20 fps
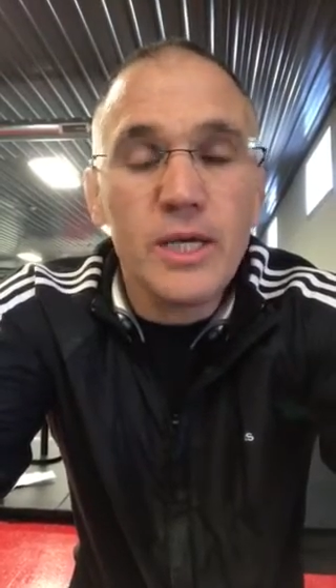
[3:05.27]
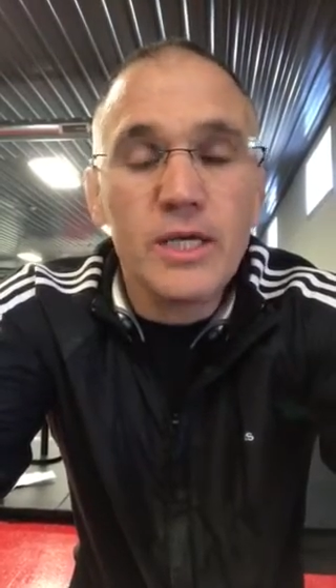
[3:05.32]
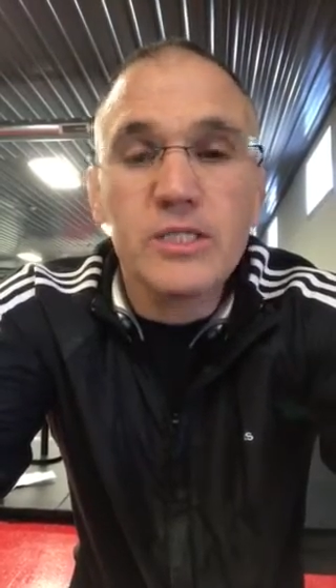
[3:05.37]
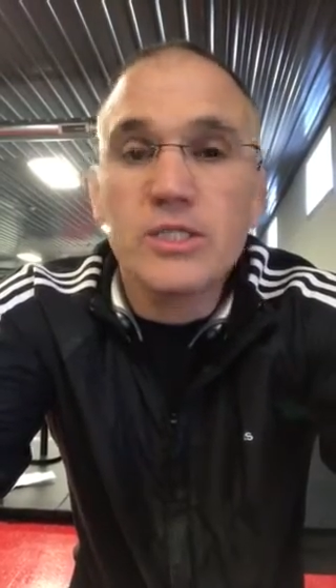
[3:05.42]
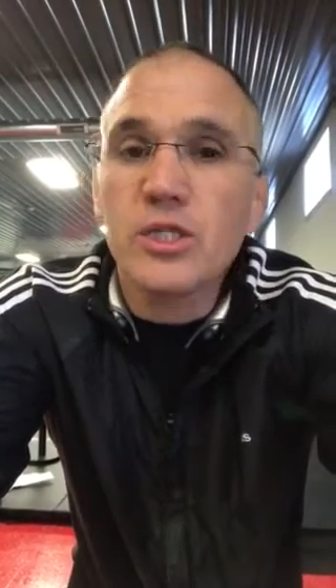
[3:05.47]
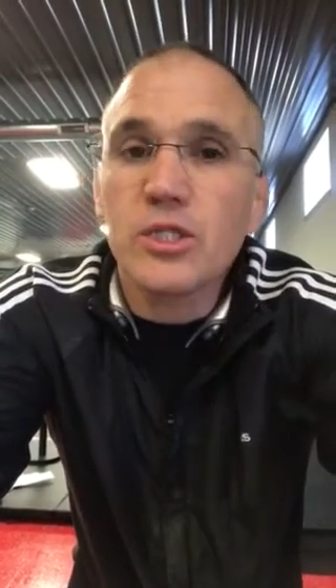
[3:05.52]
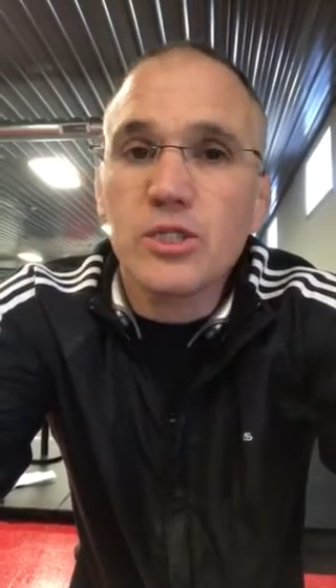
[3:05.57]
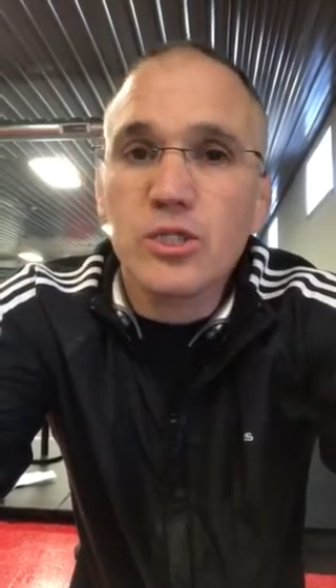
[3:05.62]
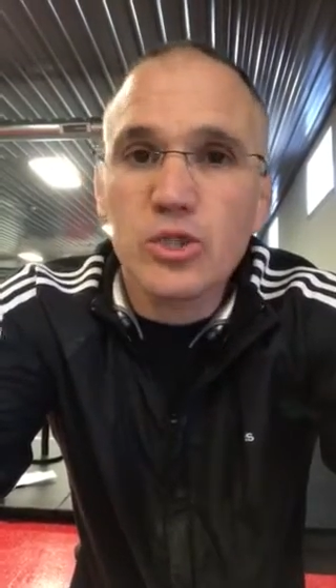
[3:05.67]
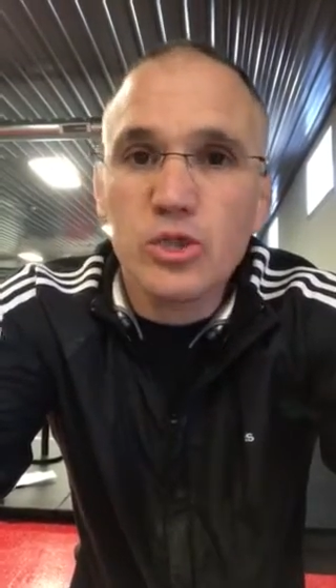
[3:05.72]

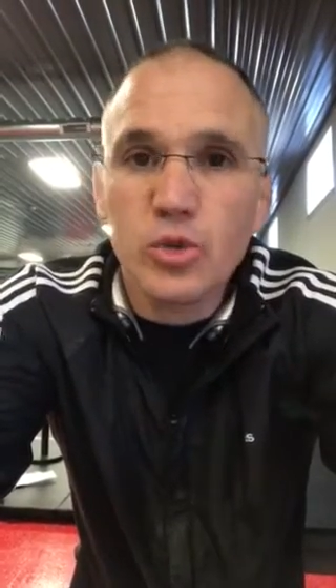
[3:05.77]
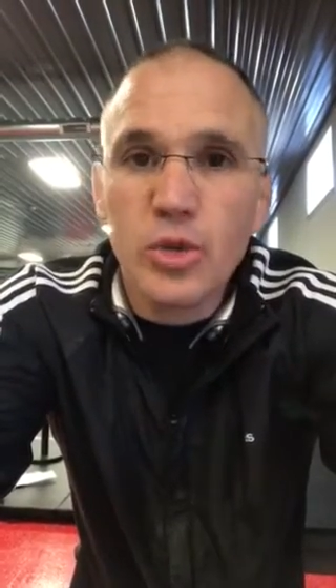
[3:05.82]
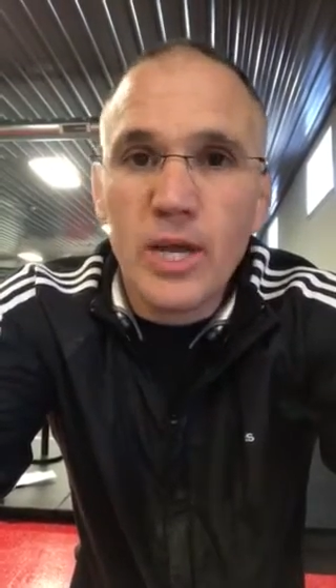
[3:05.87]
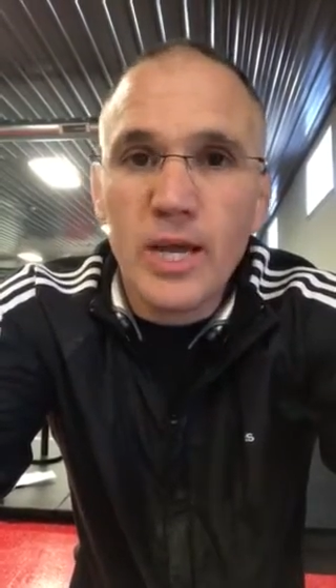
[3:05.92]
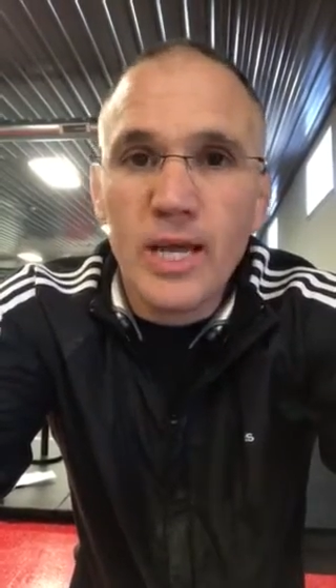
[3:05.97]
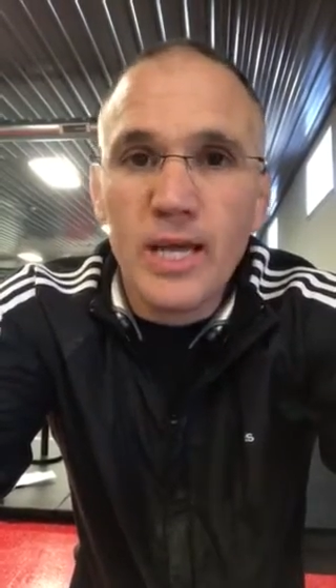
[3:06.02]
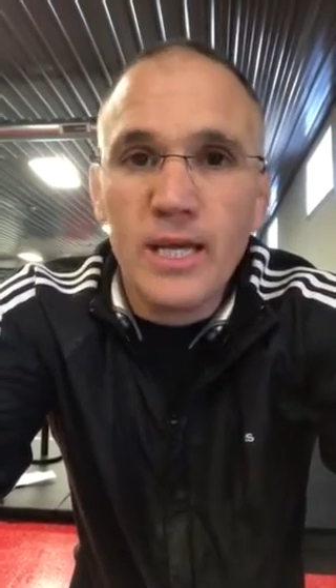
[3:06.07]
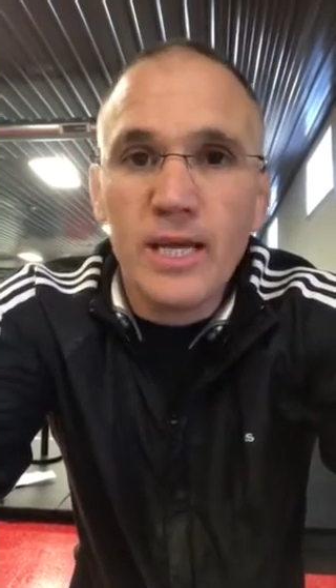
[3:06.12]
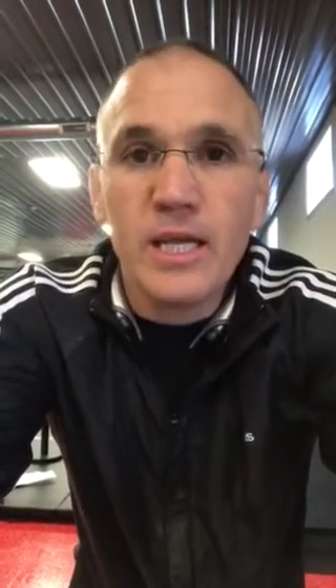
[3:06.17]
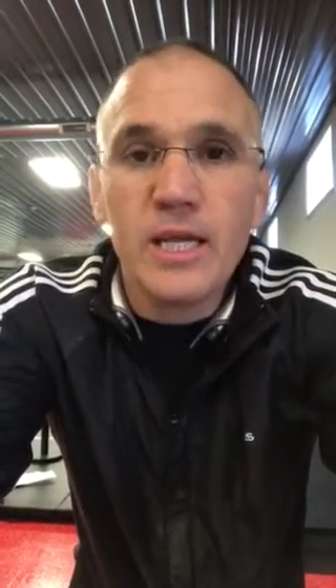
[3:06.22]
it's a
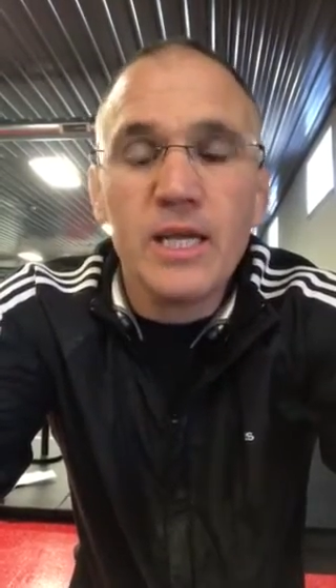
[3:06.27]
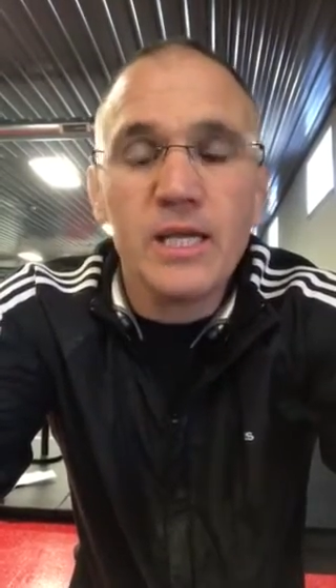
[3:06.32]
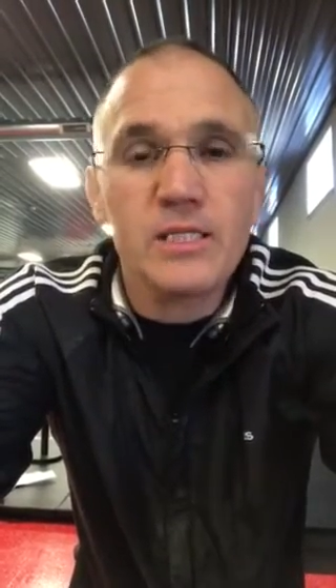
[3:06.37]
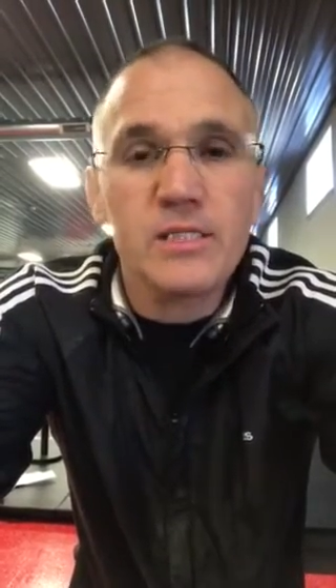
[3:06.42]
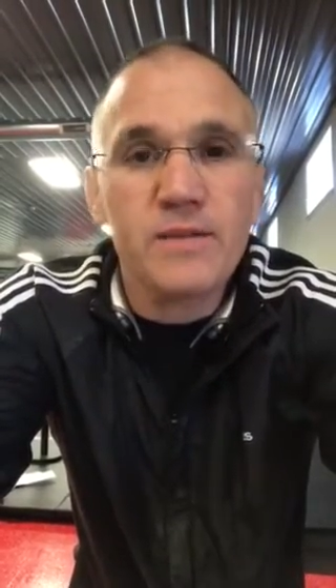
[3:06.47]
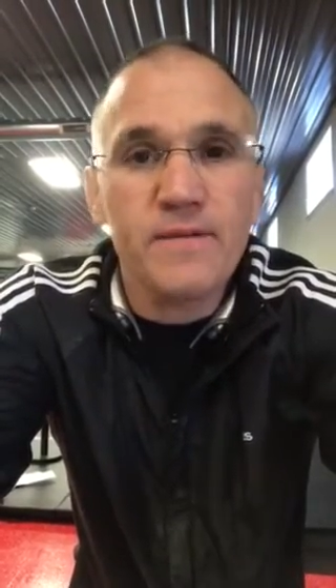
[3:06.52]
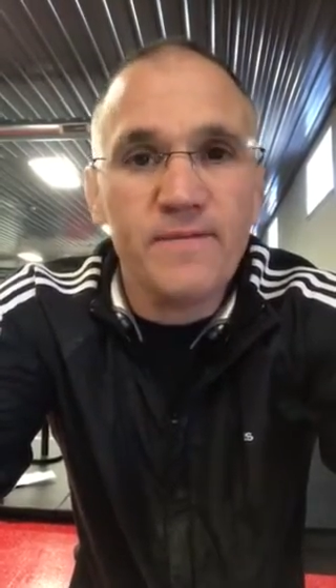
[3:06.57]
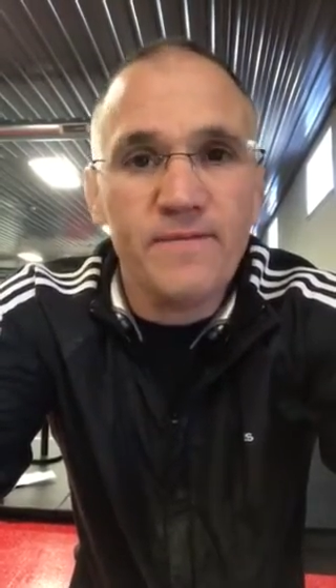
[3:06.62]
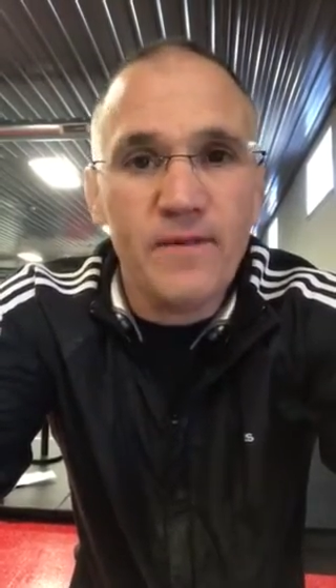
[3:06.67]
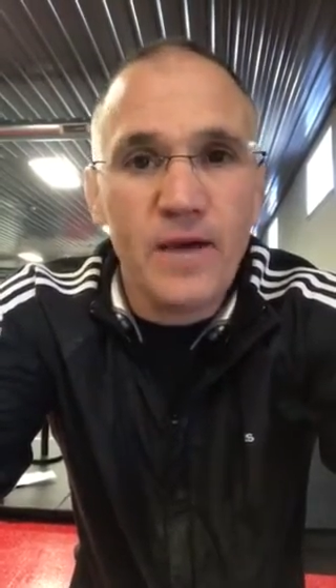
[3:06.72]
strain,
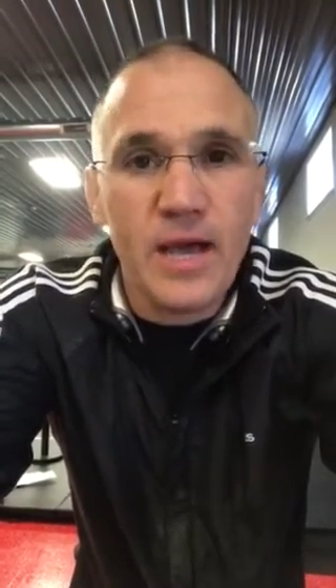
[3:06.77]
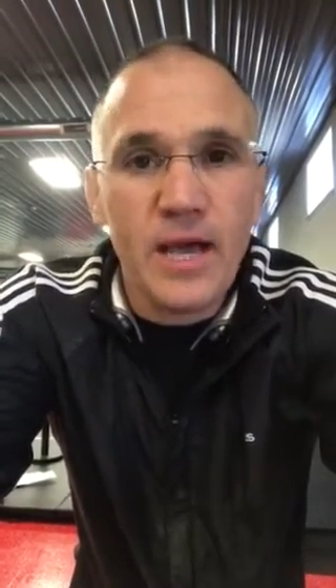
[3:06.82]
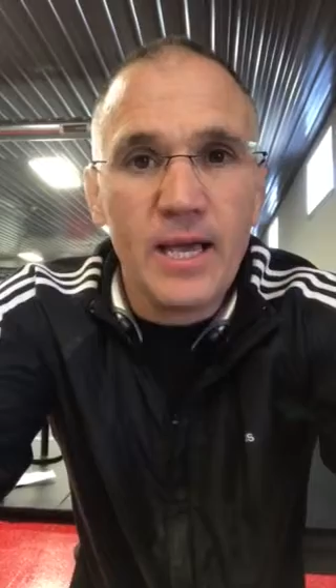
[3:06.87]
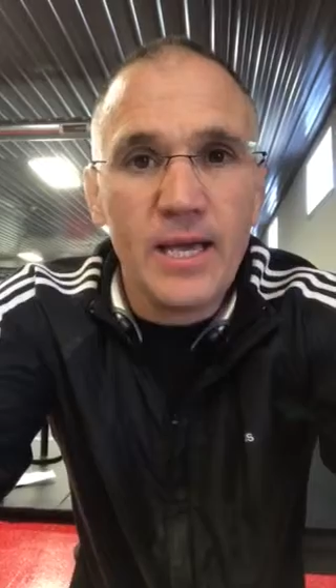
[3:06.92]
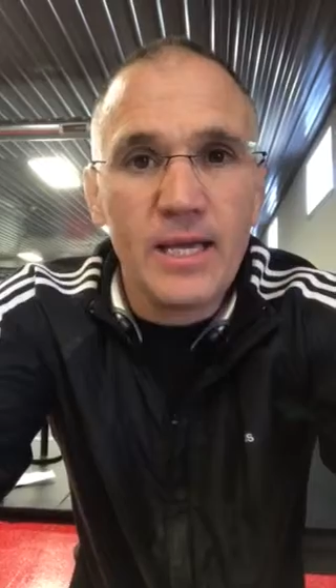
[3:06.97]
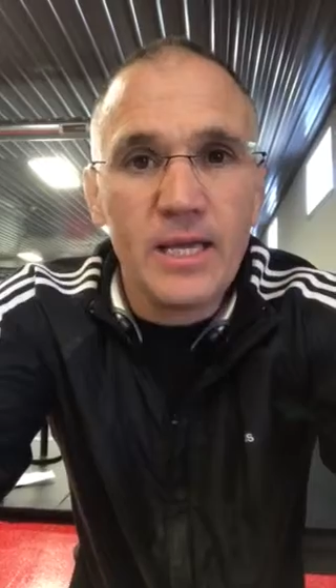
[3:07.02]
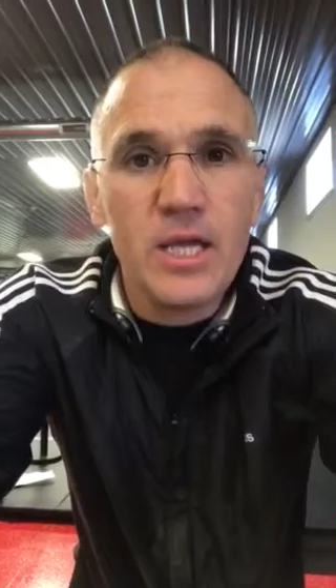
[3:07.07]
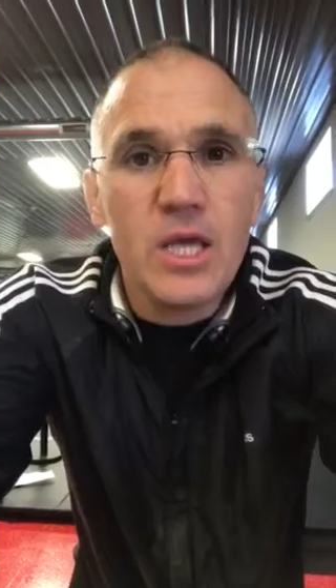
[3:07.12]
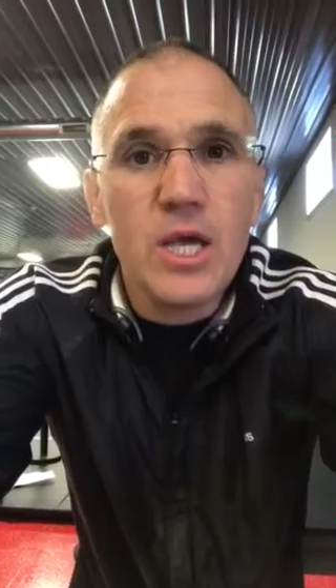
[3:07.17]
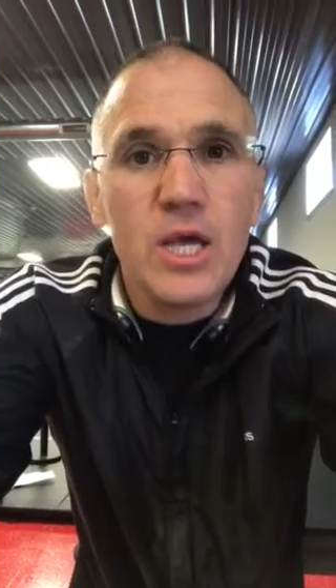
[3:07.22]
it's a
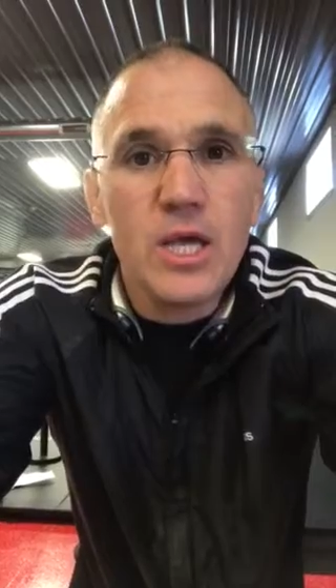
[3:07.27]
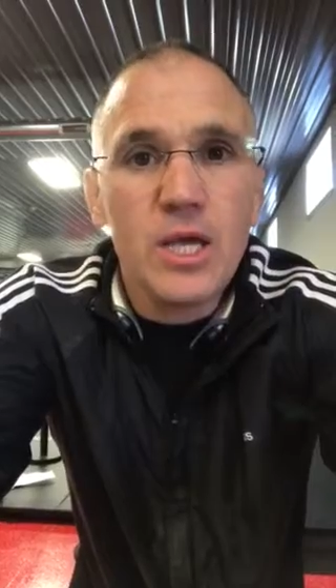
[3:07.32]
fight,